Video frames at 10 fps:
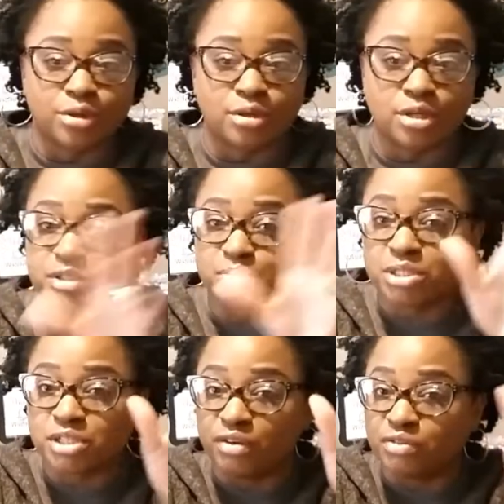customer
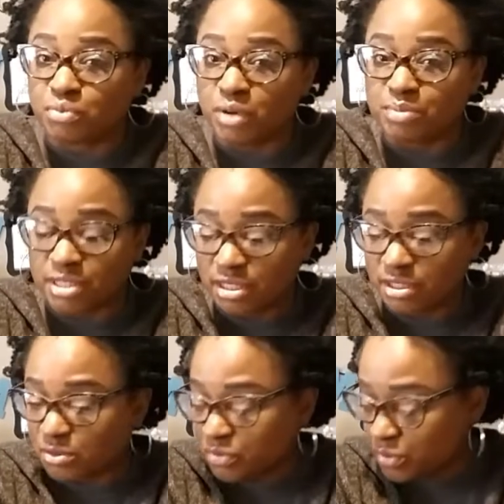service
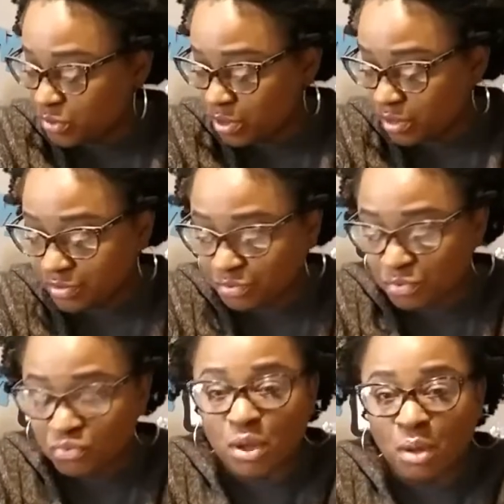representative whoever
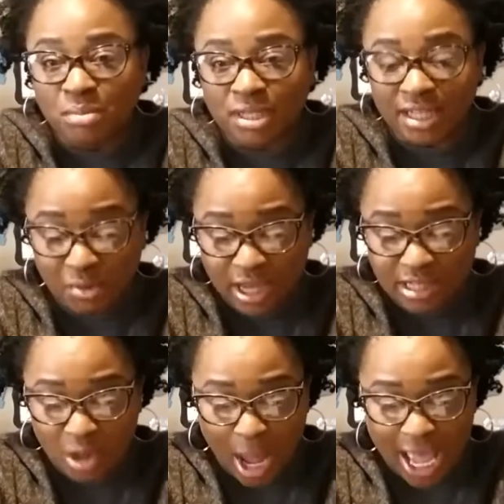but anyway
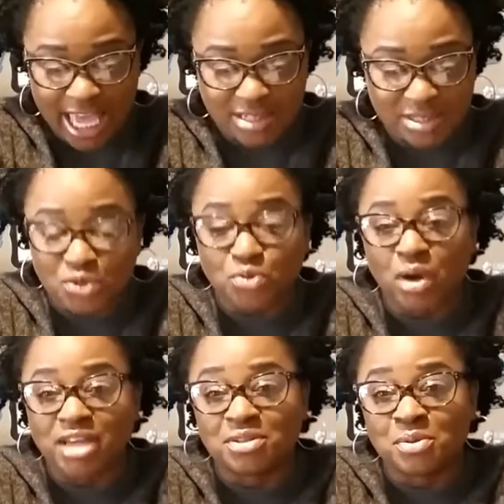so i had a
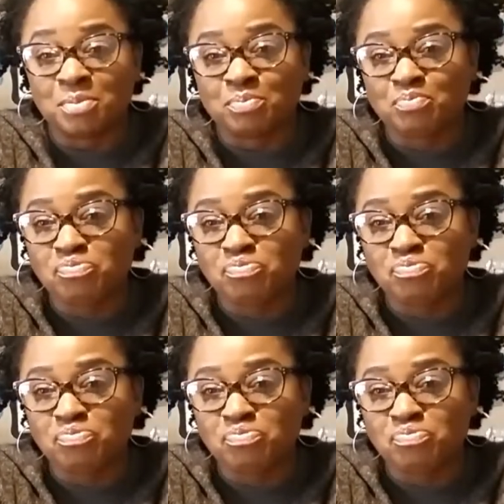situation